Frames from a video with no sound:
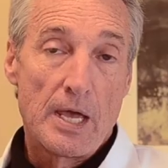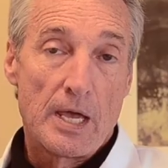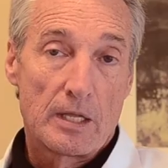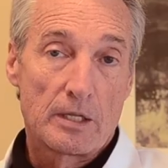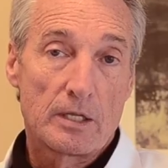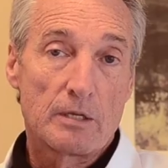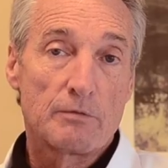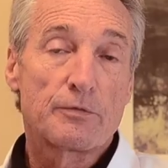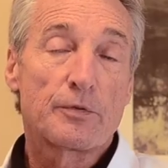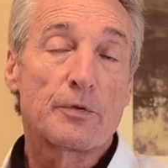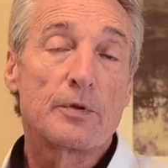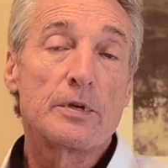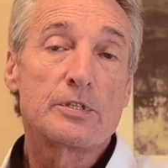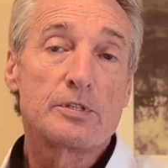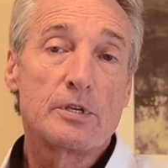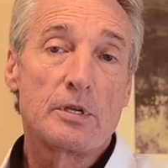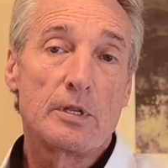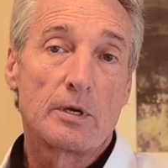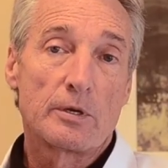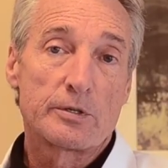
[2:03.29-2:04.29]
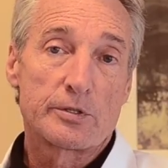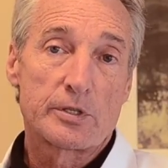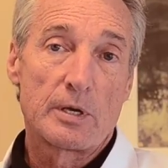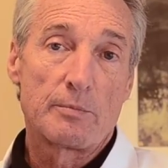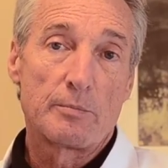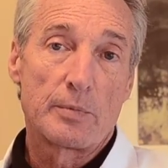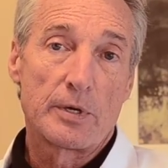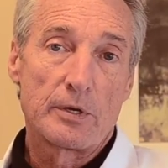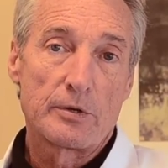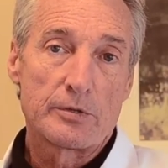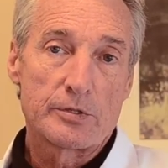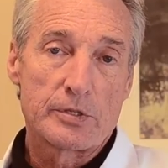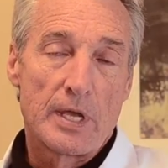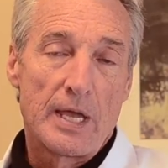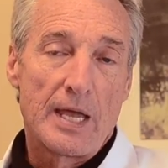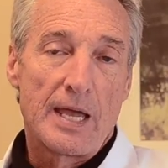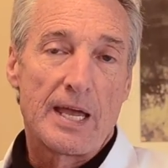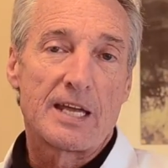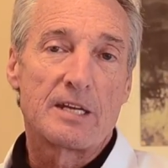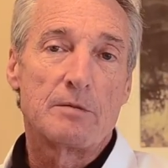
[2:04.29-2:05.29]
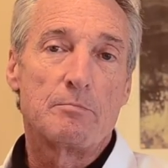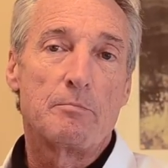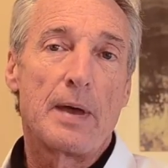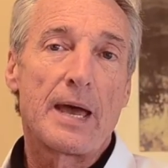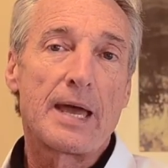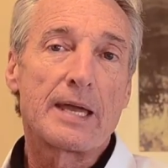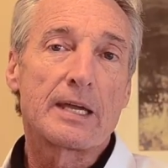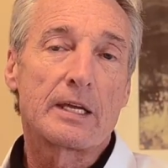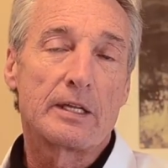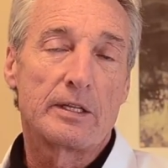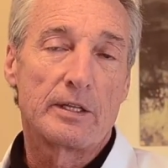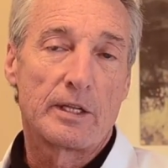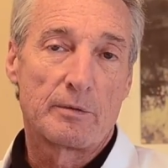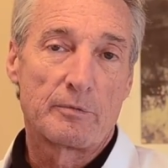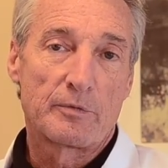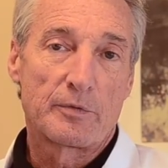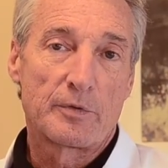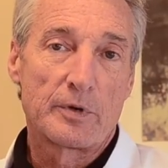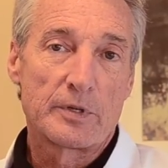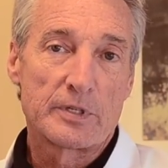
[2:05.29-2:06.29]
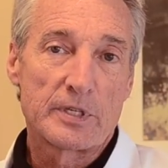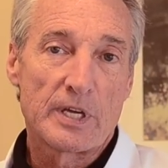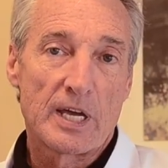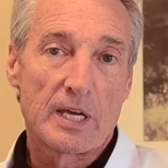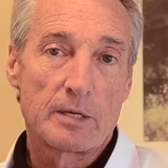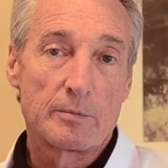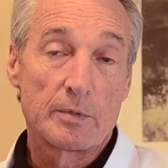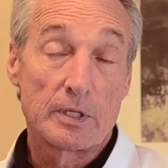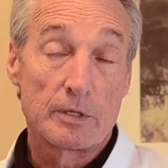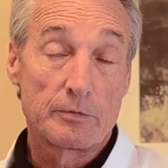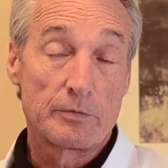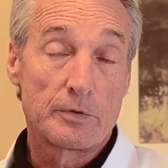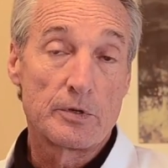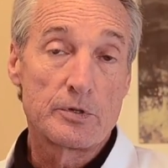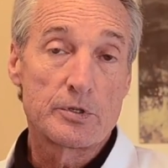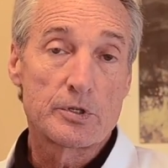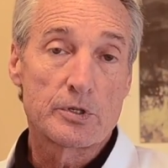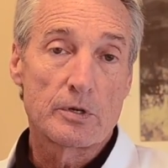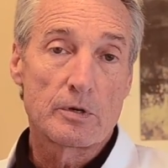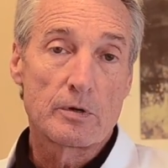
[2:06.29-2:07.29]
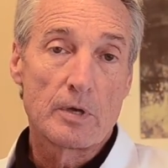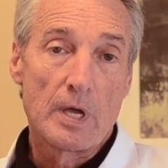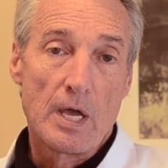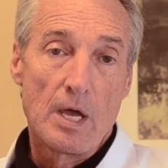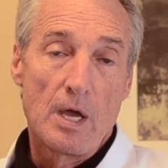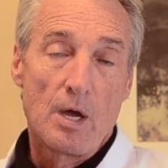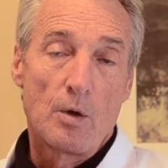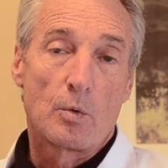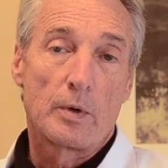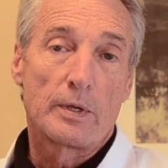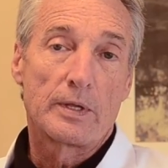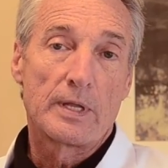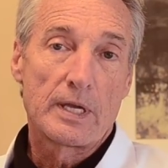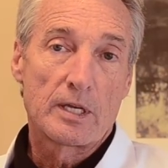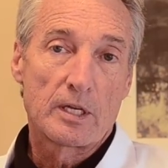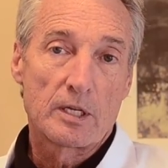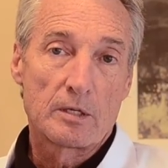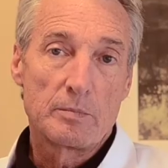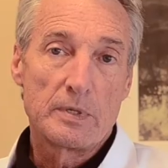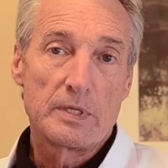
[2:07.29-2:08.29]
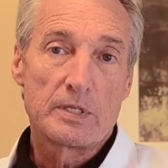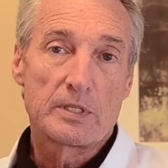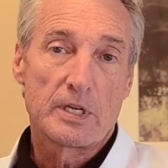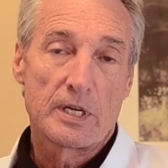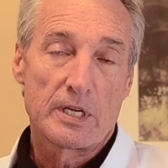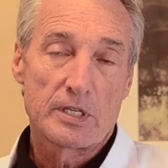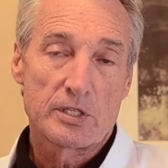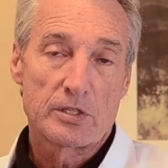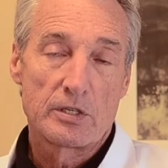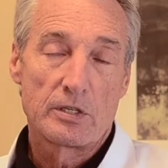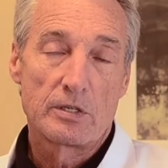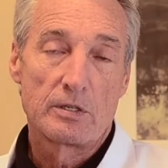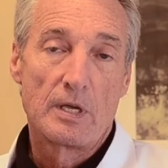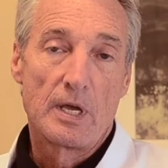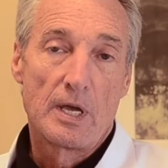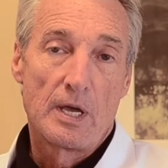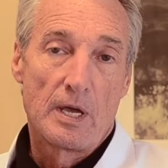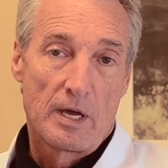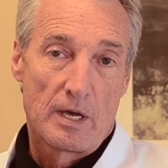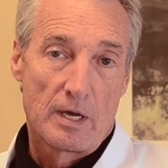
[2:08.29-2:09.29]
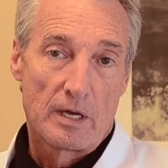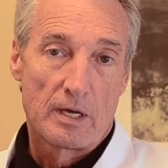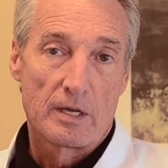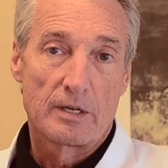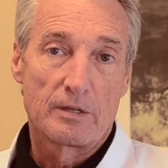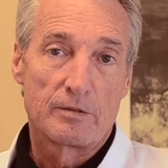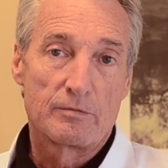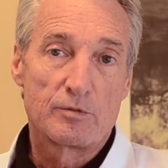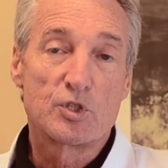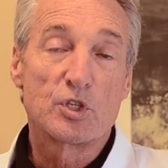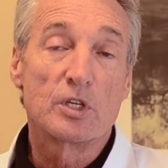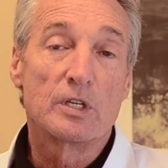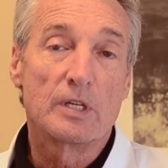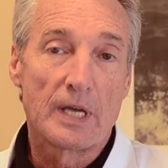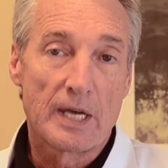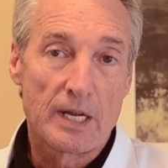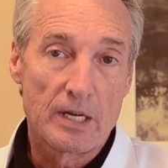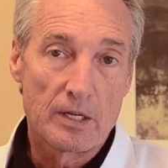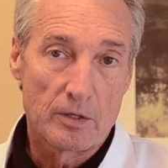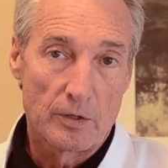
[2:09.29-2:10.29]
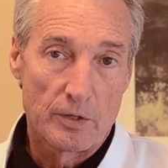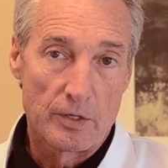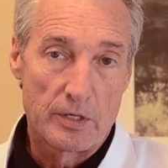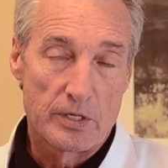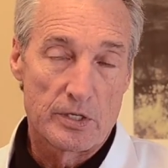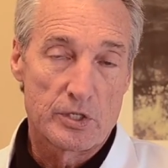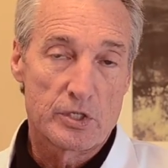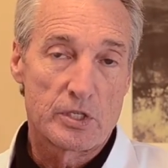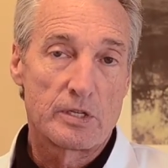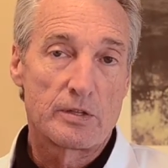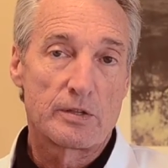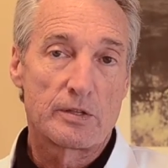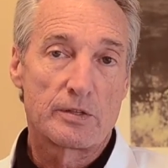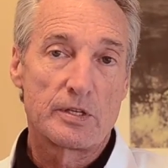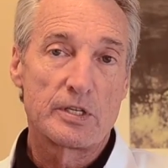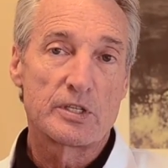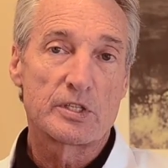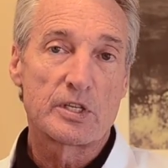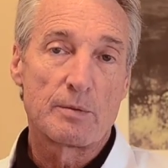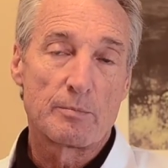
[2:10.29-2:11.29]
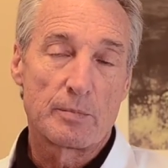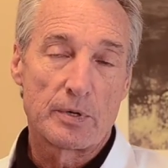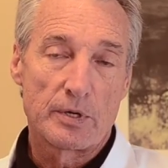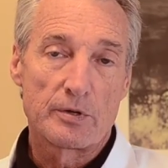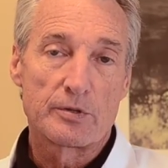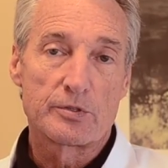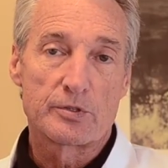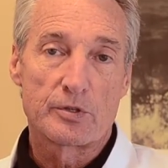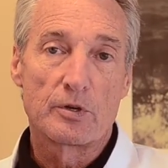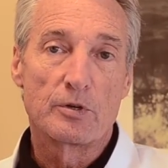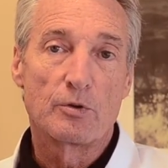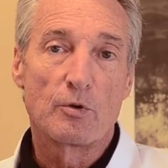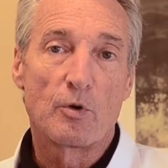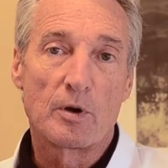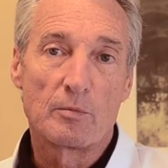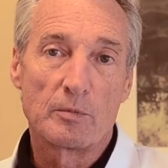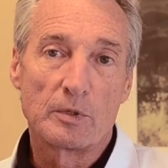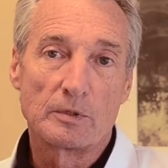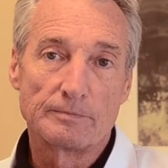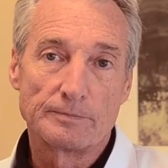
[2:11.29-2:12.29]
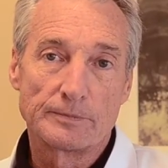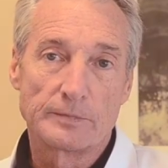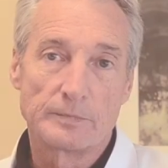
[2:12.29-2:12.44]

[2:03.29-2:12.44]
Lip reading: and then freezing those embryos and banking them for a time in the future when they can be tested genetically to see that these embryos are normal.